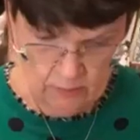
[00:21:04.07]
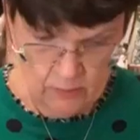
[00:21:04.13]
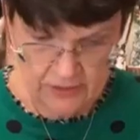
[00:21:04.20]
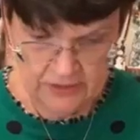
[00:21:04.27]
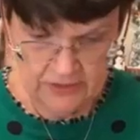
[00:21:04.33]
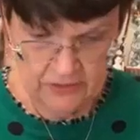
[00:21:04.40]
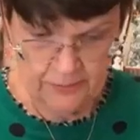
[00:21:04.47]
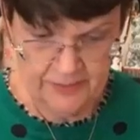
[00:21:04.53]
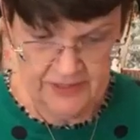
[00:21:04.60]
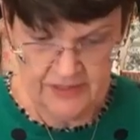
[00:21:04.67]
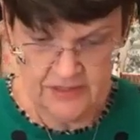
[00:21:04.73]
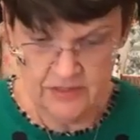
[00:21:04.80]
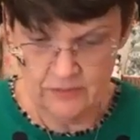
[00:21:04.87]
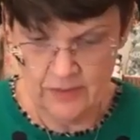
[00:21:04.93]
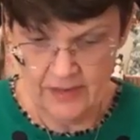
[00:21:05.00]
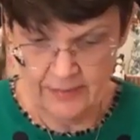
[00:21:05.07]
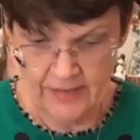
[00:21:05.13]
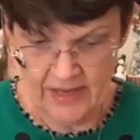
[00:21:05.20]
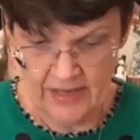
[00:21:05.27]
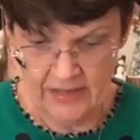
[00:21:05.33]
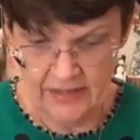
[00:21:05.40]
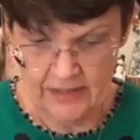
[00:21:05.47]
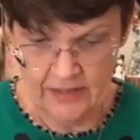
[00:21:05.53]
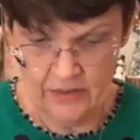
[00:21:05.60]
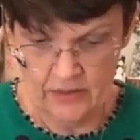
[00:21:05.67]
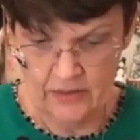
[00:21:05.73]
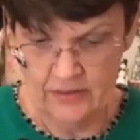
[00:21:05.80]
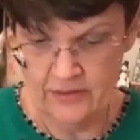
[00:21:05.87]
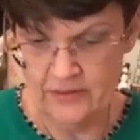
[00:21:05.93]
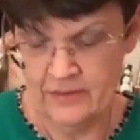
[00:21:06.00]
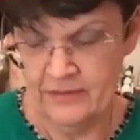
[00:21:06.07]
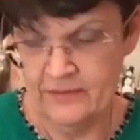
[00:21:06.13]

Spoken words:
that one little piece right back here.